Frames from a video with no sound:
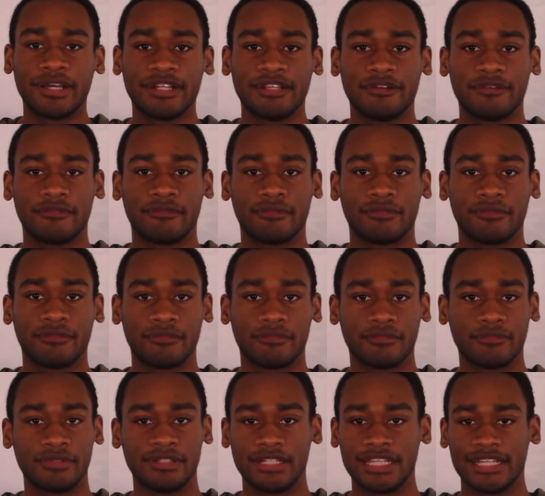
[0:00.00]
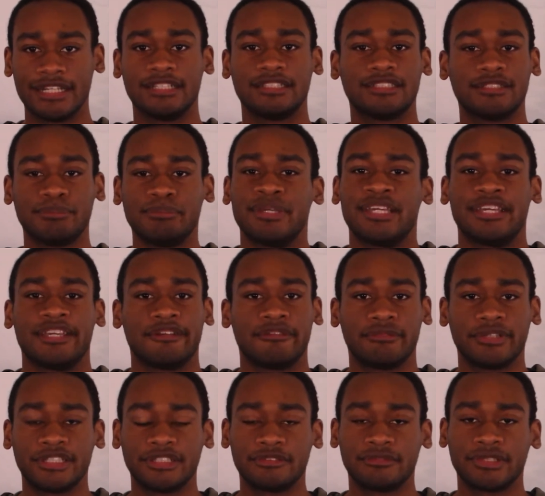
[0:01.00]
it needed to be,
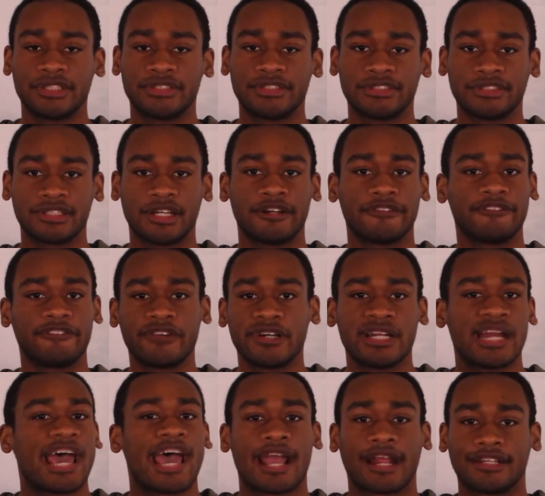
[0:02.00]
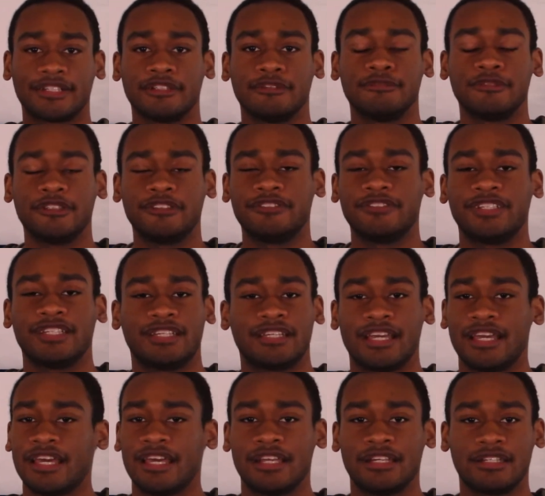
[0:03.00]
which was a fun action movie,
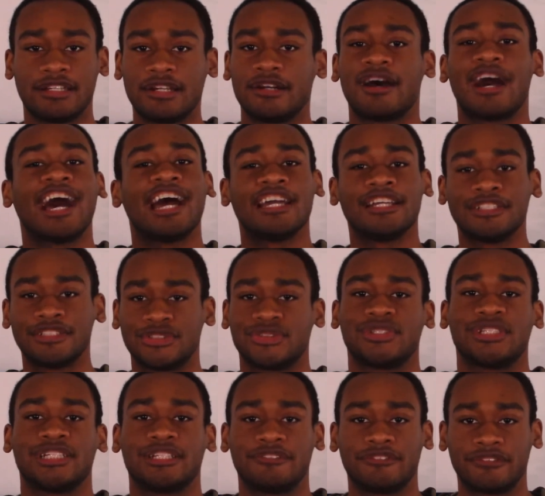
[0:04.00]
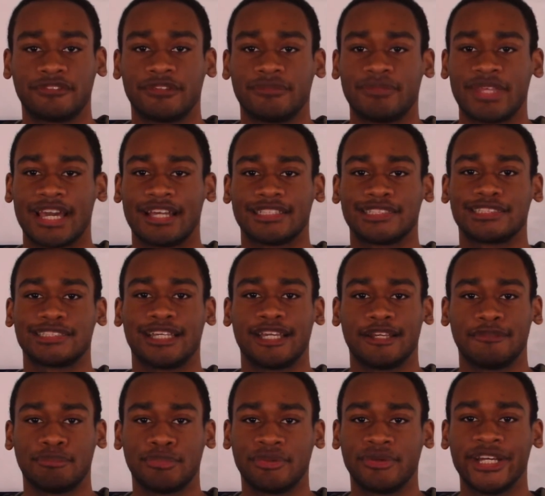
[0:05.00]
and I enjoyed it from that
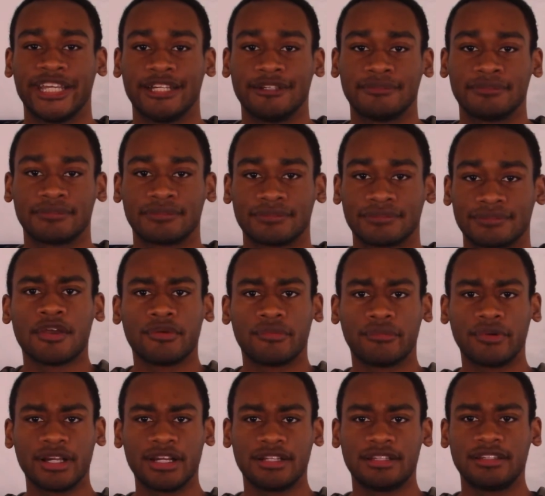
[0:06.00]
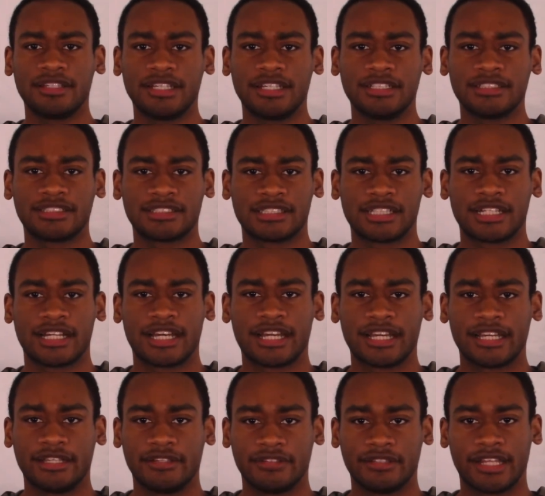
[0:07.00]
standpoint. One of the things that
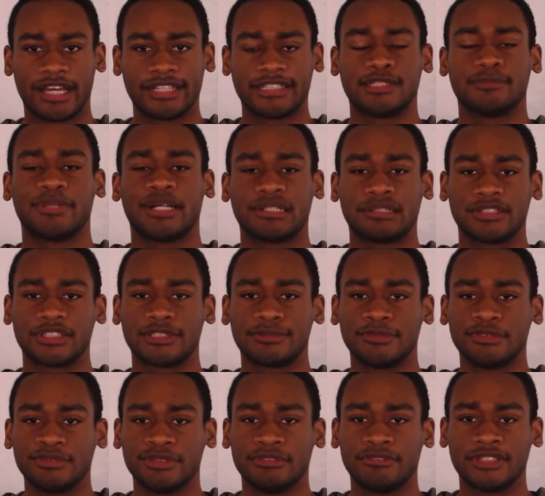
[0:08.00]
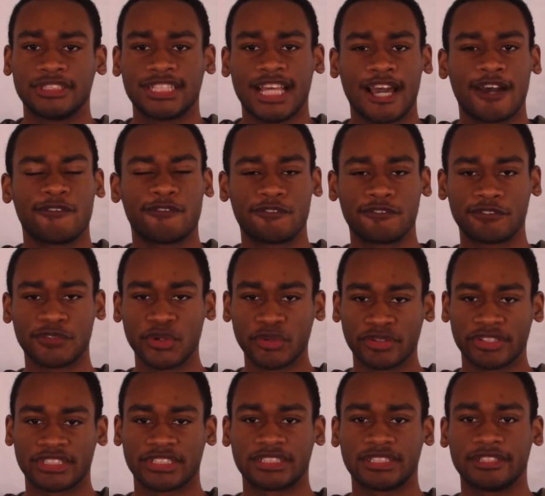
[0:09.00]
I liked about this movie was how
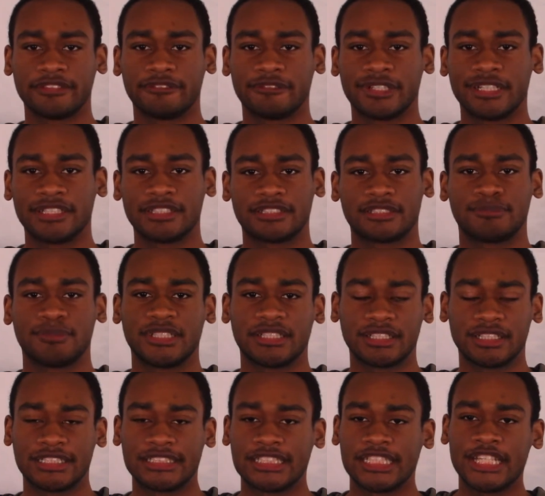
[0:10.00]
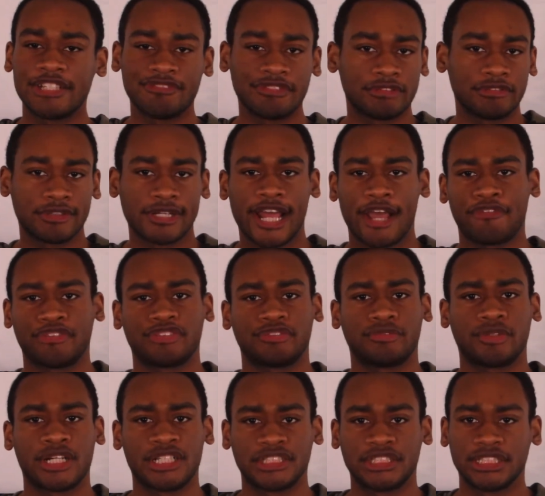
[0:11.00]
focused it was, because even when I was
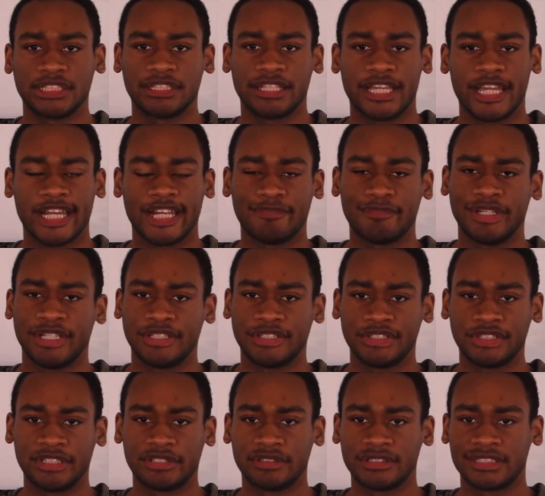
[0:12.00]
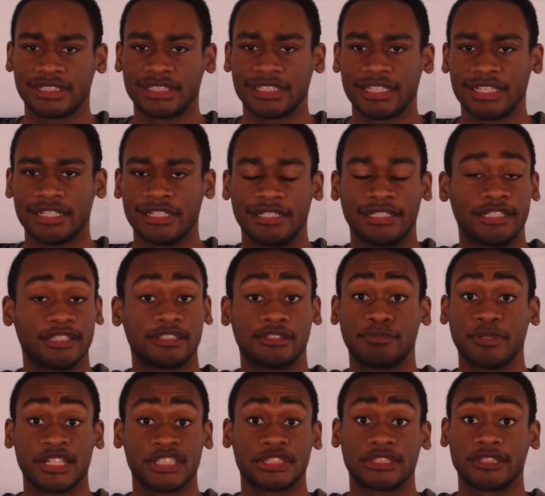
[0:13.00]
watching the animated show as a kid, and
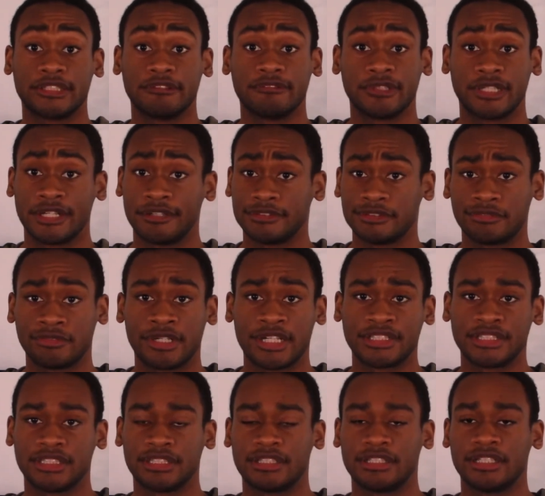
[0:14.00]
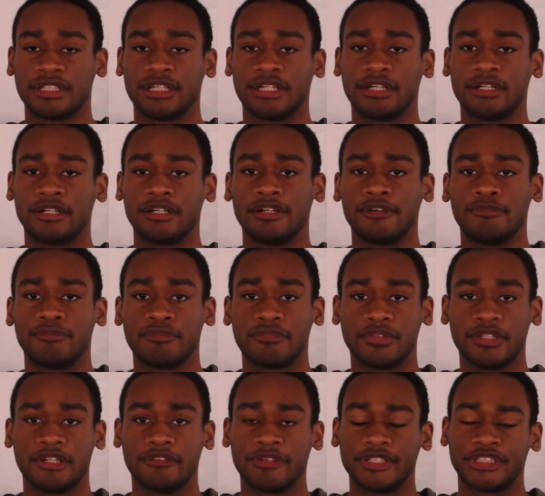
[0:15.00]
especially when I was watching
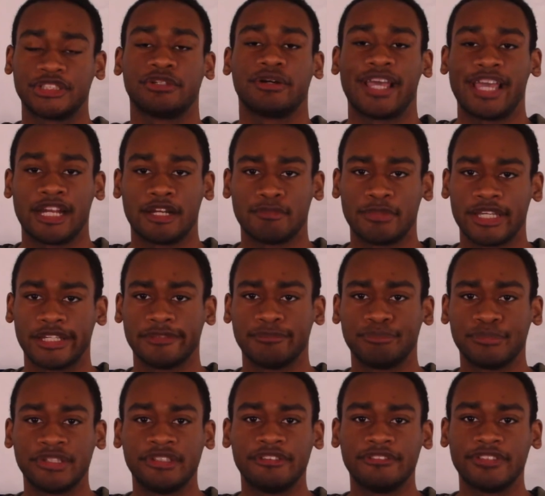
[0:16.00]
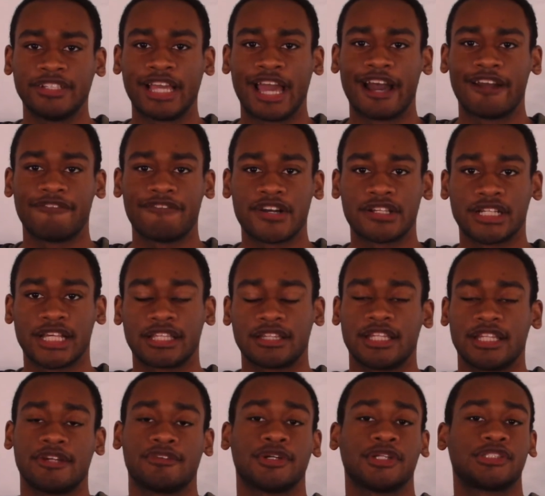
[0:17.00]
the original animated movie, I felt like
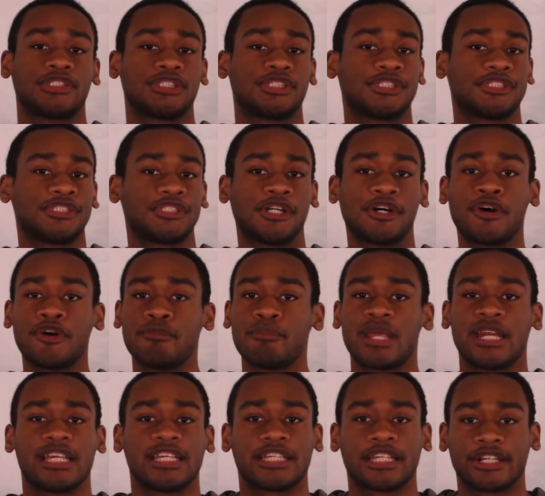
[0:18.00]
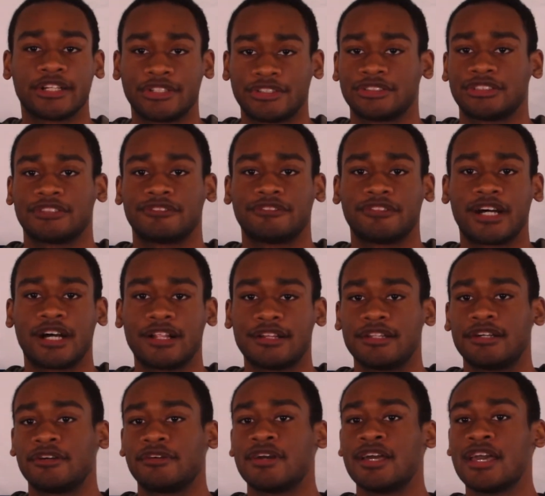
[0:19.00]
there were so many characters to
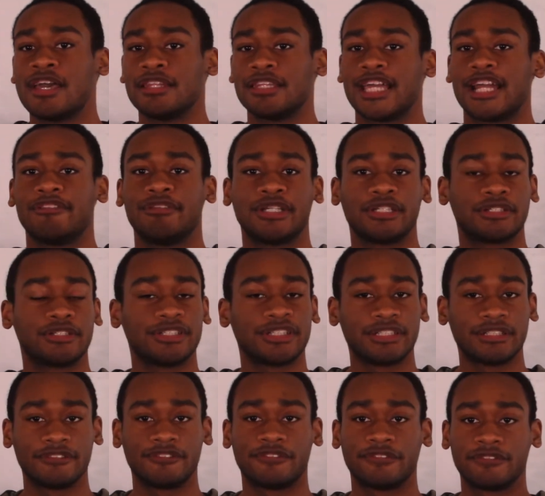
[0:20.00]
follow that we couldn't